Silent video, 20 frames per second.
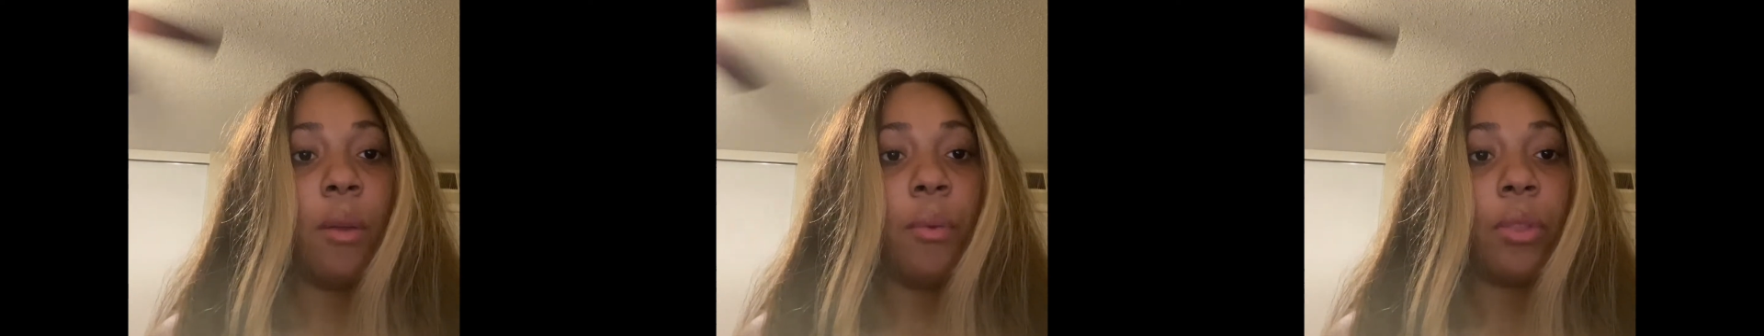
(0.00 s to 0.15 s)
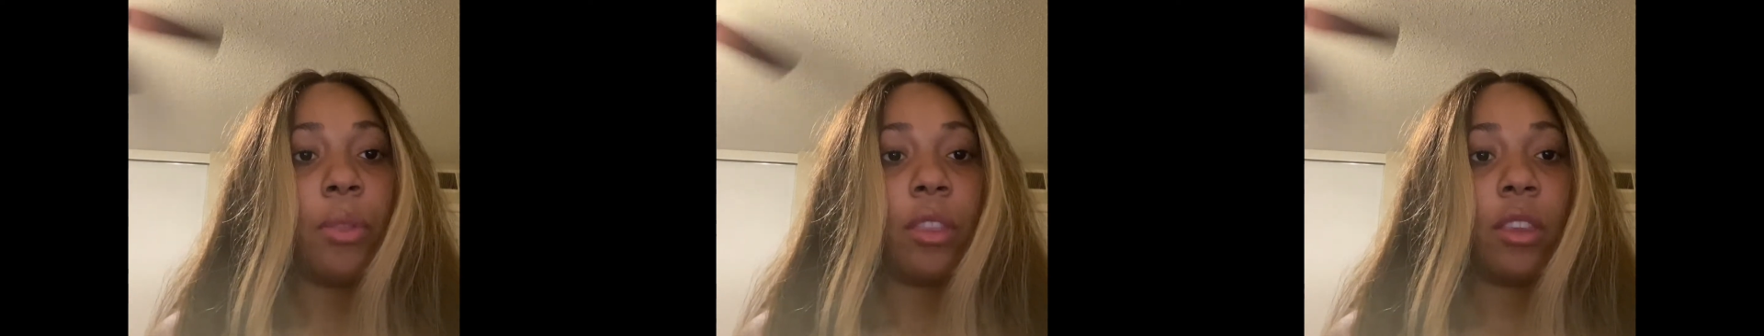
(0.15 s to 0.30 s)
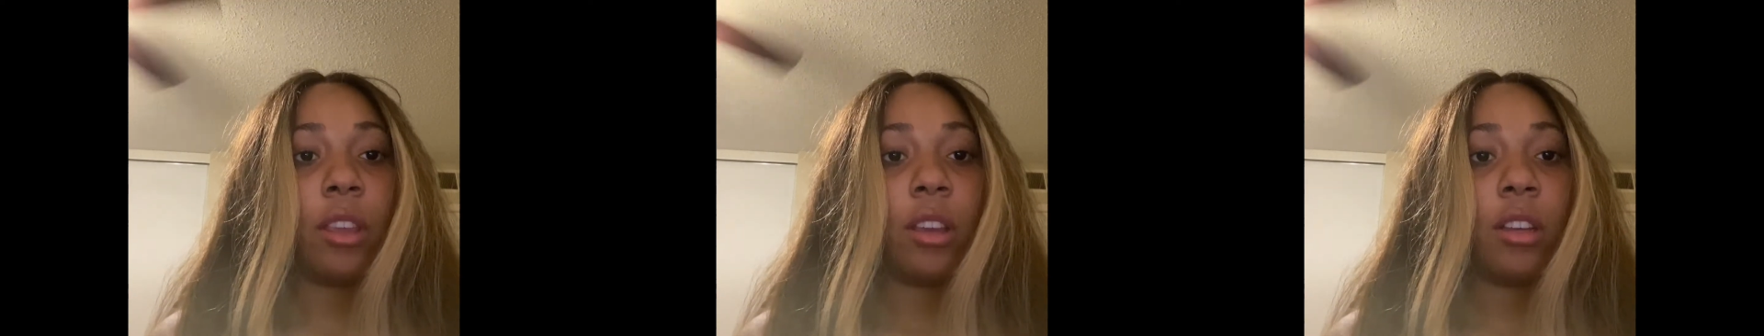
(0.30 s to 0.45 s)

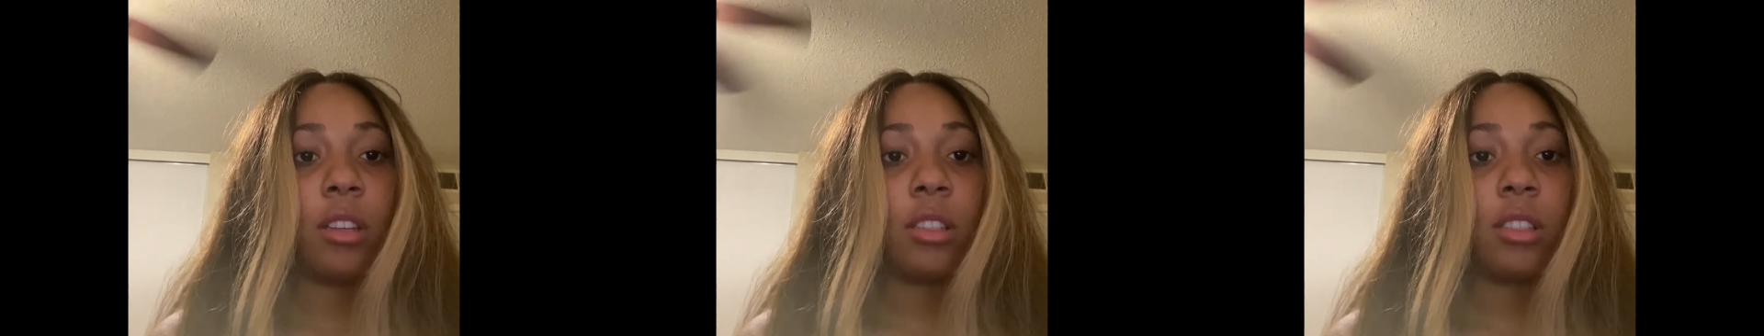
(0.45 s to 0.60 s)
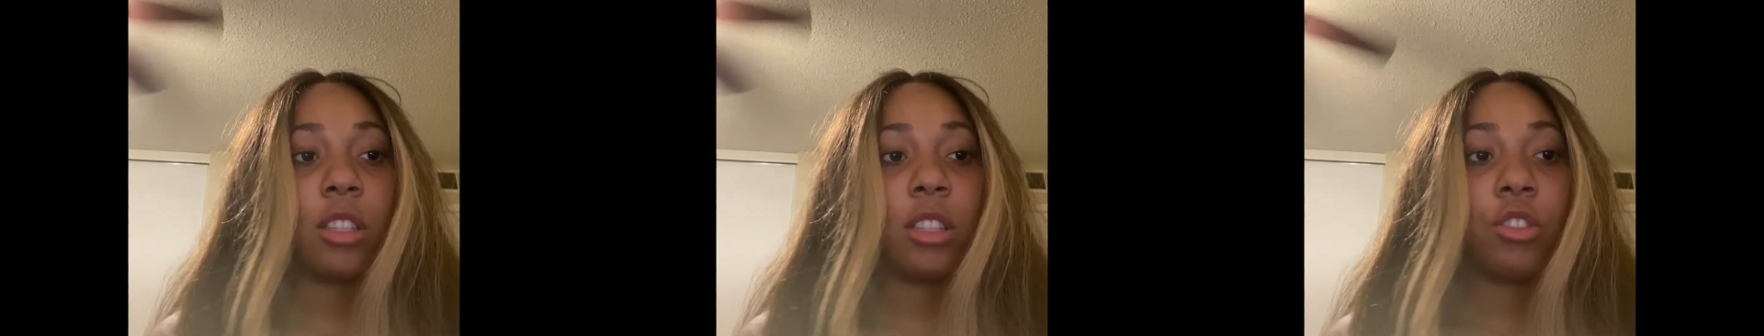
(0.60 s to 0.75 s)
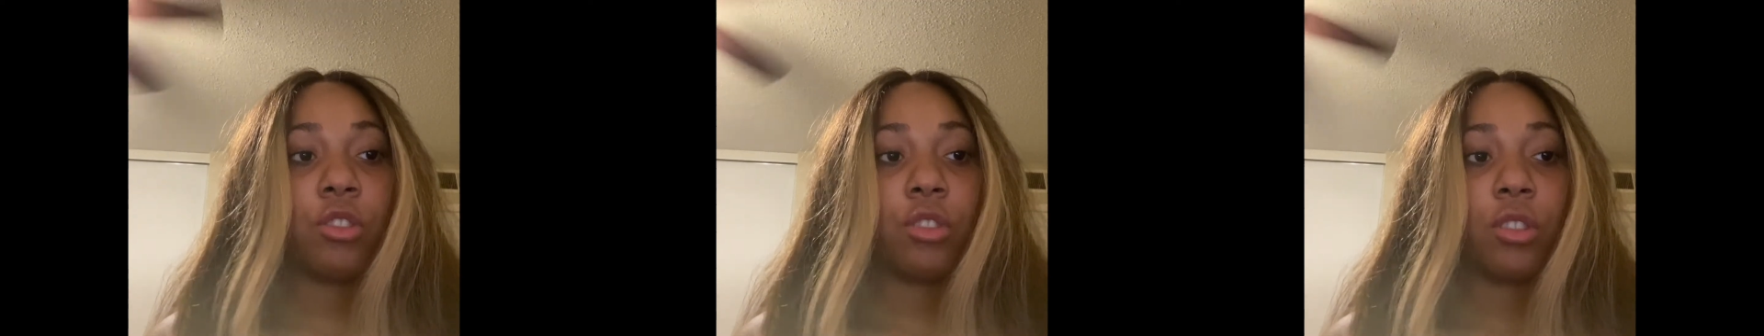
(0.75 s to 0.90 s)
the
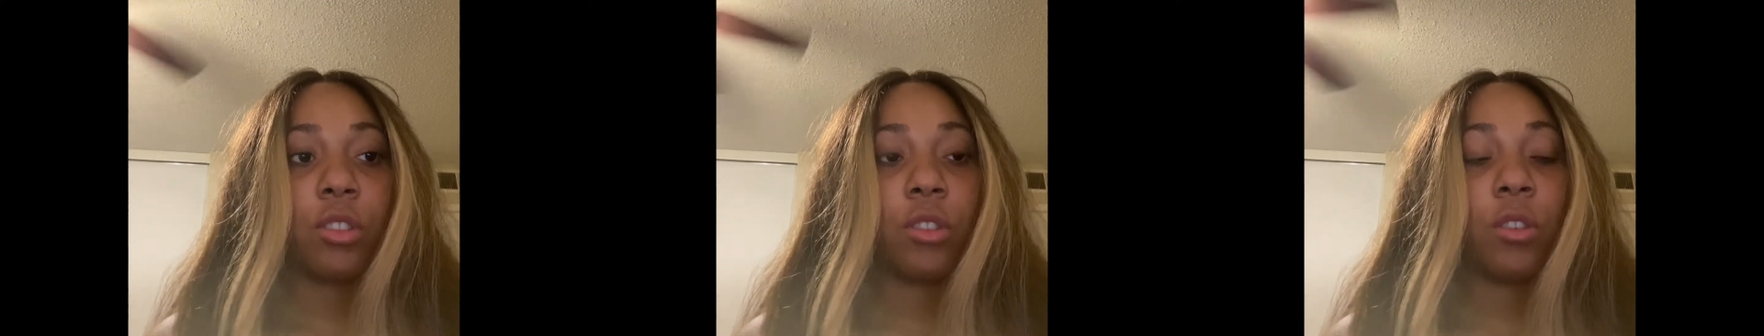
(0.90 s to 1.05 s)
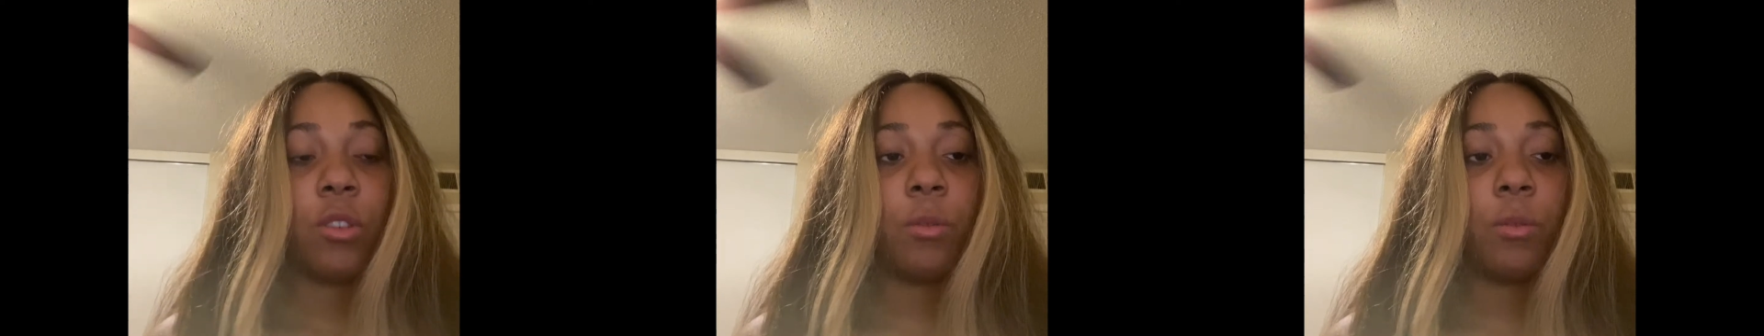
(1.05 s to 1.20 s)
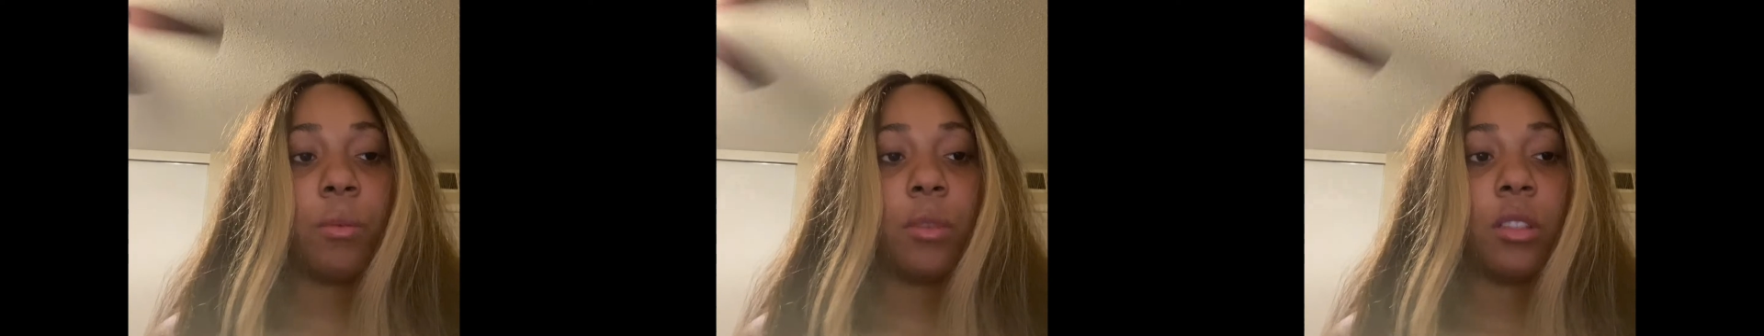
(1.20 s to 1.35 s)

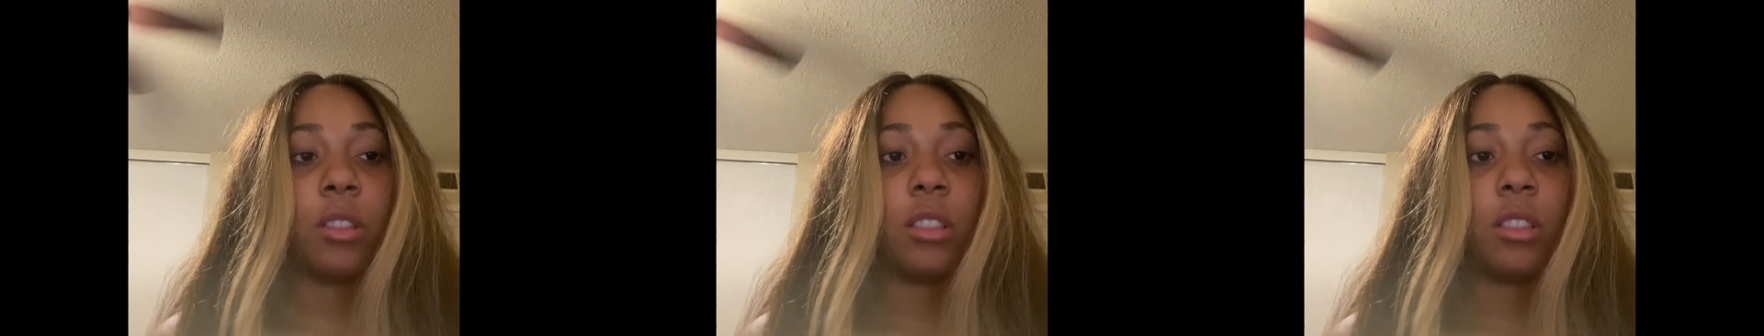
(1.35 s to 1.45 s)
centrosome and